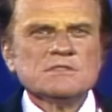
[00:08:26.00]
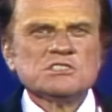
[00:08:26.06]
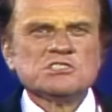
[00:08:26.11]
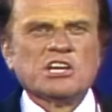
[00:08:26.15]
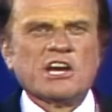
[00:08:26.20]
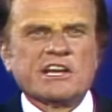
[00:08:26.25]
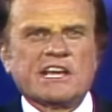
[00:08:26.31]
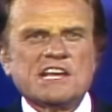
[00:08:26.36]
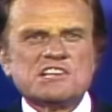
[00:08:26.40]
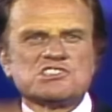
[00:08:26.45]

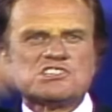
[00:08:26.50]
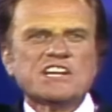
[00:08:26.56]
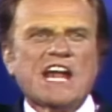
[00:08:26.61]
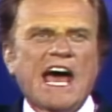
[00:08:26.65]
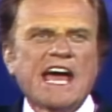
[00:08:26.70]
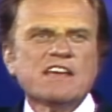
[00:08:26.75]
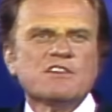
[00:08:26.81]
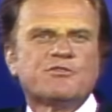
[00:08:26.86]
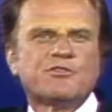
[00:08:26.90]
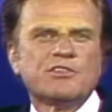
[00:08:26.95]
took his
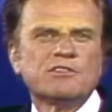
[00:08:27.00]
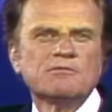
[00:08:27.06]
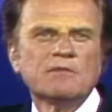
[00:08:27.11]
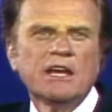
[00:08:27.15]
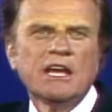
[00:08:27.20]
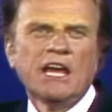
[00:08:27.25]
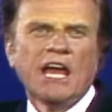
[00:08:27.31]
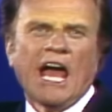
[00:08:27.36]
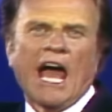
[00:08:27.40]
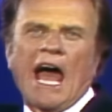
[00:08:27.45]
knife,
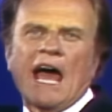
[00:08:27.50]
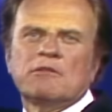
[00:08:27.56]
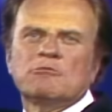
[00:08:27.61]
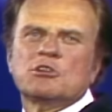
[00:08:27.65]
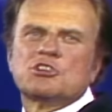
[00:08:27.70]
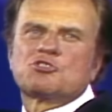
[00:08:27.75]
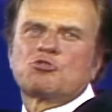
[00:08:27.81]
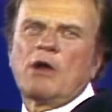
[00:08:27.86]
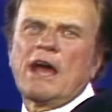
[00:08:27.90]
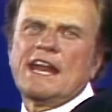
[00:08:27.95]
and
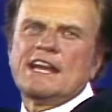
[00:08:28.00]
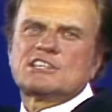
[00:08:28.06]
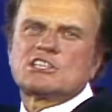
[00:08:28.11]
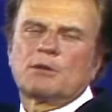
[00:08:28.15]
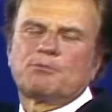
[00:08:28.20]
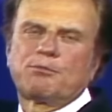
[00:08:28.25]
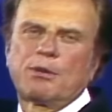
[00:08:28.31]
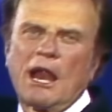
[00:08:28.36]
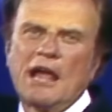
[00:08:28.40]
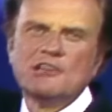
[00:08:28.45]
was ready
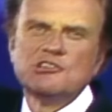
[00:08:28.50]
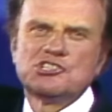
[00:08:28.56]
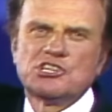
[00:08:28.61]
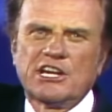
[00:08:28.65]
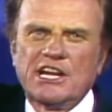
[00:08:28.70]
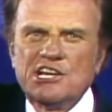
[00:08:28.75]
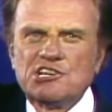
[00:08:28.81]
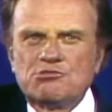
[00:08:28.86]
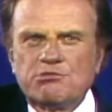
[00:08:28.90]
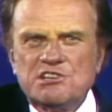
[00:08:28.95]
to plunge
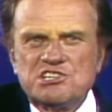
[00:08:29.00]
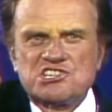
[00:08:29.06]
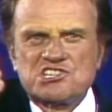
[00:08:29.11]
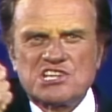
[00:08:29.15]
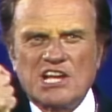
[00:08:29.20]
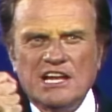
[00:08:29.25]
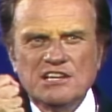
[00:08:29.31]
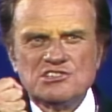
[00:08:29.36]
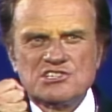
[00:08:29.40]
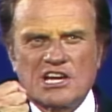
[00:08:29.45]
it into his
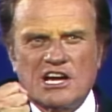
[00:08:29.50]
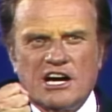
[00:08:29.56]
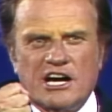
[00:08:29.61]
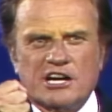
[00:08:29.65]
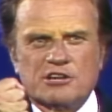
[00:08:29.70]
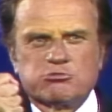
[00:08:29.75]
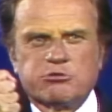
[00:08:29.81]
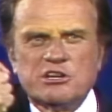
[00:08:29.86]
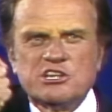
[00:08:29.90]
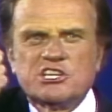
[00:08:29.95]
son's
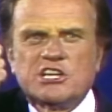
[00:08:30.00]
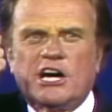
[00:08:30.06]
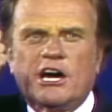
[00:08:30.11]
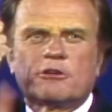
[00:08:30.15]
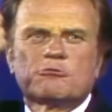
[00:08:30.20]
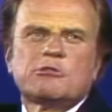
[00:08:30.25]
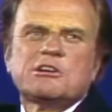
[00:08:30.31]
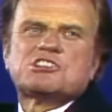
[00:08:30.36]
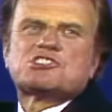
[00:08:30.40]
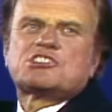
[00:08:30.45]
heart when
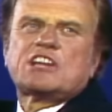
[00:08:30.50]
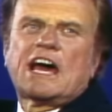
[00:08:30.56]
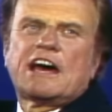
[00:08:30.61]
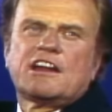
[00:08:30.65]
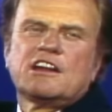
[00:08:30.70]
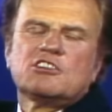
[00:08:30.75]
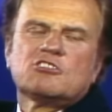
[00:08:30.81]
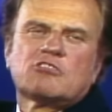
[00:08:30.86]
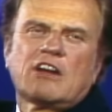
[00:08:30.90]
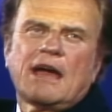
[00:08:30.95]
God reached
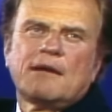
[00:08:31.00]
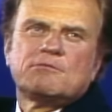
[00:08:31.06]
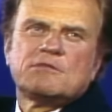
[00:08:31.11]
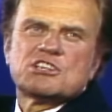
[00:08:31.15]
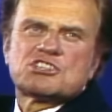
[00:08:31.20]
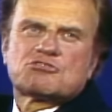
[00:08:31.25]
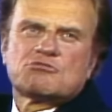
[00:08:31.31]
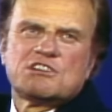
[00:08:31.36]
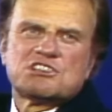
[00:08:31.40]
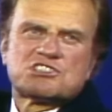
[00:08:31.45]
out and grabbed
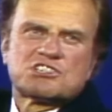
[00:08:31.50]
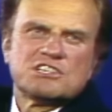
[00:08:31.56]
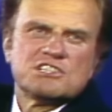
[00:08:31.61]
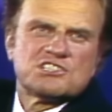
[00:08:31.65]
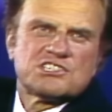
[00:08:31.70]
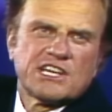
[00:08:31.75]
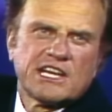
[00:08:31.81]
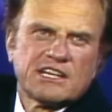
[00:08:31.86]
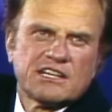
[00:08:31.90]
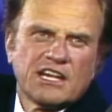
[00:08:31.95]
his wrist
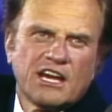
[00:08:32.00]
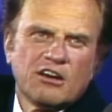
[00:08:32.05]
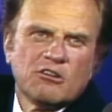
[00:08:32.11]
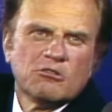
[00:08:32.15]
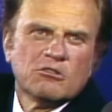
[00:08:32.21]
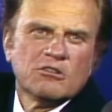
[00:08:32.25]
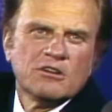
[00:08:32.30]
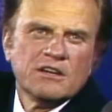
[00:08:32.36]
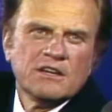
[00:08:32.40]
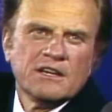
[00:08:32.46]
and said,
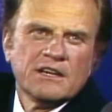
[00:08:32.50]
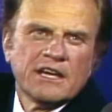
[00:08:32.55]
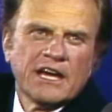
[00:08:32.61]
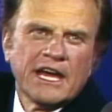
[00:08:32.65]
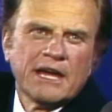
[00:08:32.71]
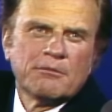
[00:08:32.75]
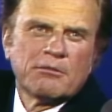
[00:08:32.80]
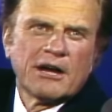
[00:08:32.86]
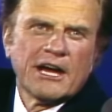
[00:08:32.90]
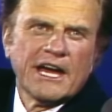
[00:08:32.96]
no,
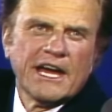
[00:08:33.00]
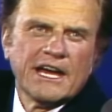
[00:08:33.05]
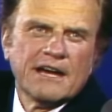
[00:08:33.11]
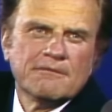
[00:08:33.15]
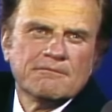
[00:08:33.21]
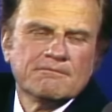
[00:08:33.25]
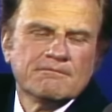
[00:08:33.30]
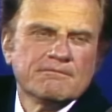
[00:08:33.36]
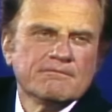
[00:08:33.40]
Abraham.